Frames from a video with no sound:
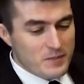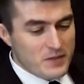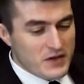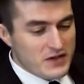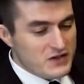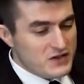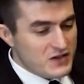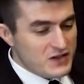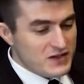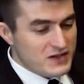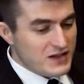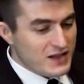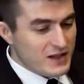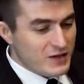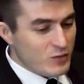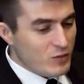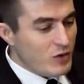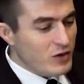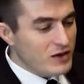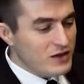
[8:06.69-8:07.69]
is just
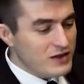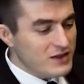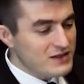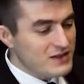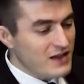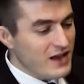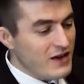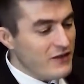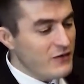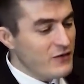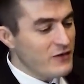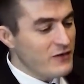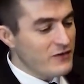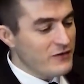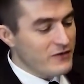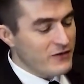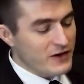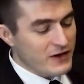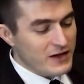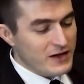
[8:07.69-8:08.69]
like, well, because every
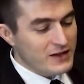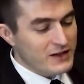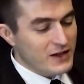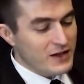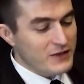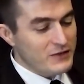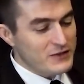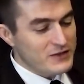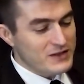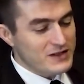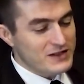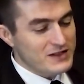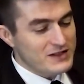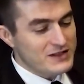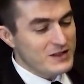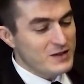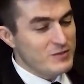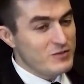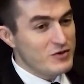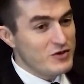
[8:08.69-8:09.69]
freaking life is going to
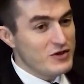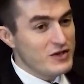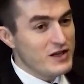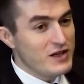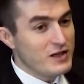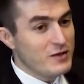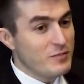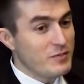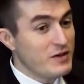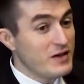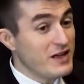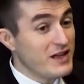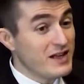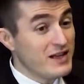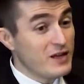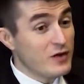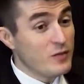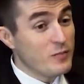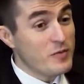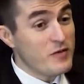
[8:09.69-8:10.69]
seem unique, but
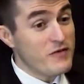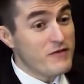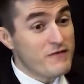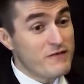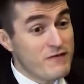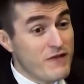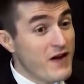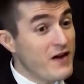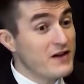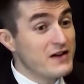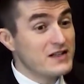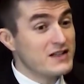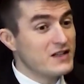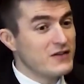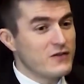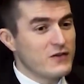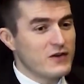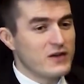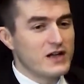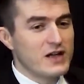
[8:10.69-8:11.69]
and it'll be very
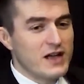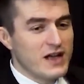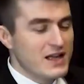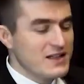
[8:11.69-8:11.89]
different.